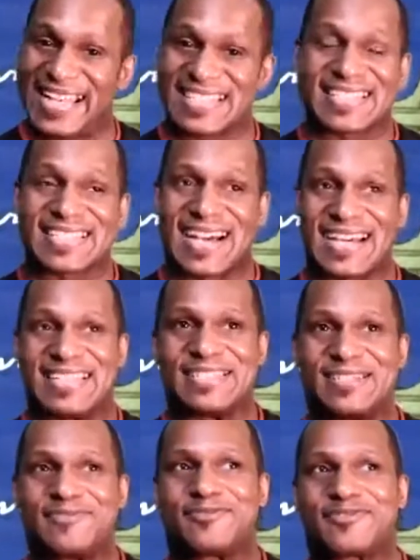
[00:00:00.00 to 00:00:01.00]
just kind
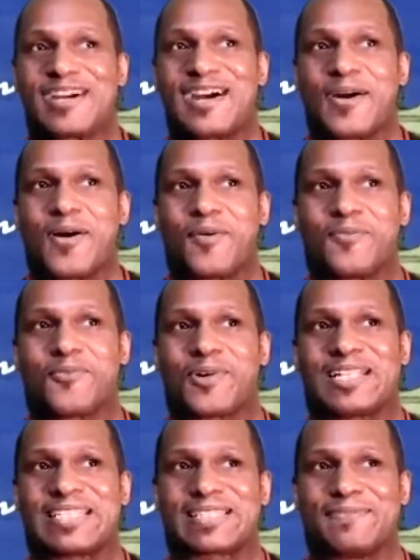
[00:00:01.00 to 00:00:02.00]
of
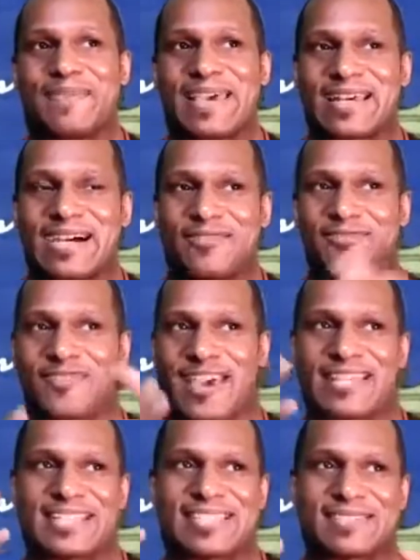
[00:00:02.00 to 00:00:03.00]
wanted to make a
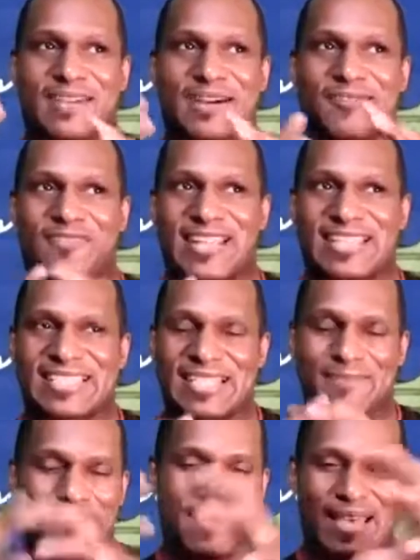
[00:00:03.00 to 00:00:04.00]

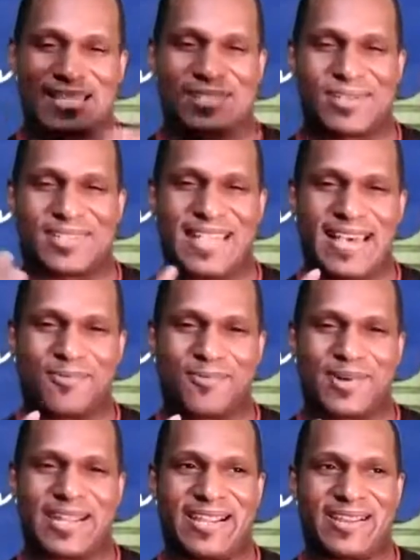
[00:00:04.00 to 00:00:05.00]
fantasy based on that,
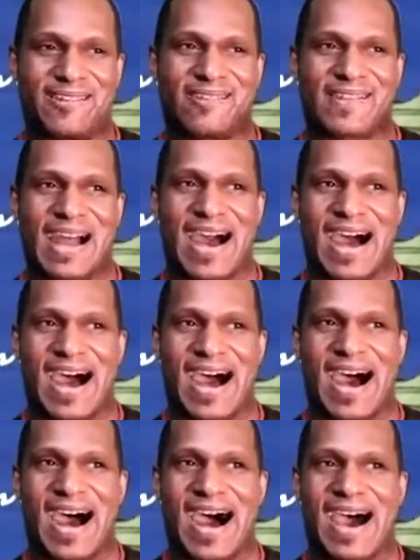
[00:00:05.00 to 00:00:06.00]
where
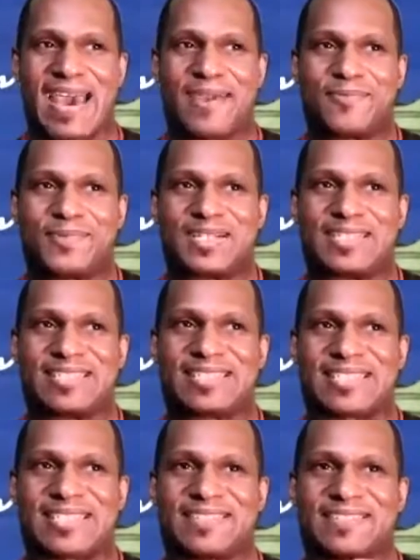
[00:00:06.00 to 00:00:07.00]
I
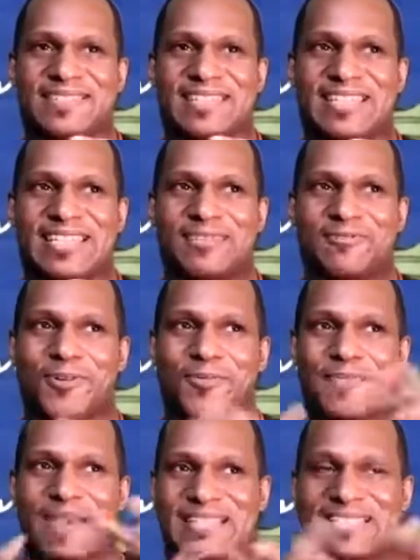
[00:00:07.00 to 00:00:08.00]
was
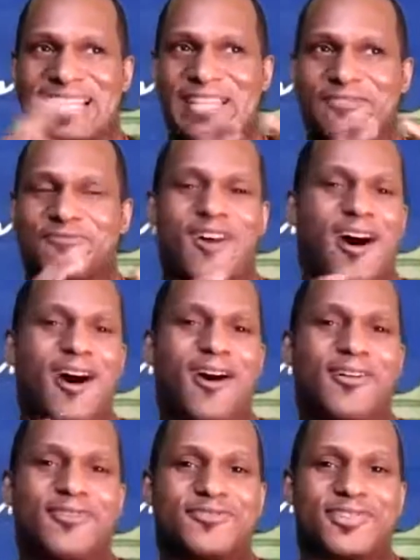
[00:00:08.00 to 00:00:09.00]
romantically
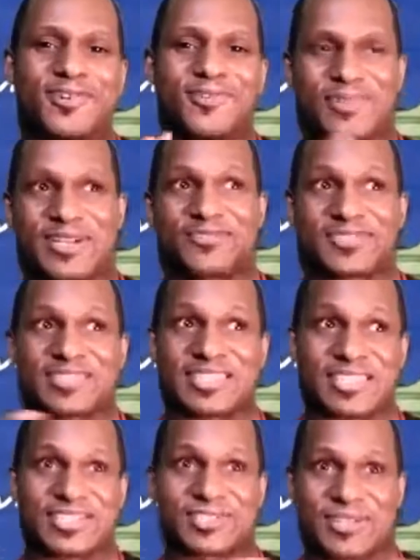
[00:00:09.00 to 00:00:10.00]
involved, with the
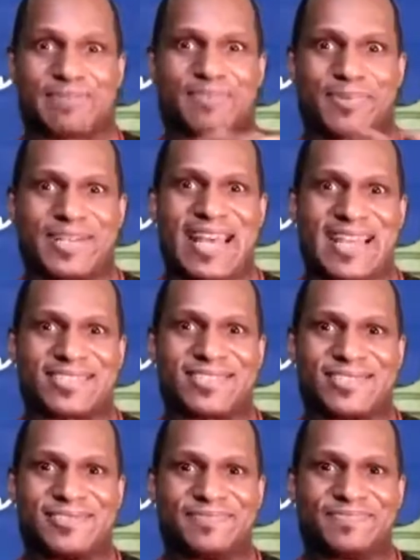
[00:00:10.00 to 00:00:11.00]
straight porn
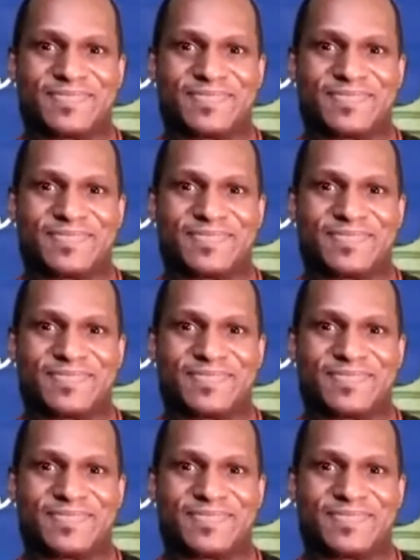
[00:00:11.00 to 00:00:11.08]
actor.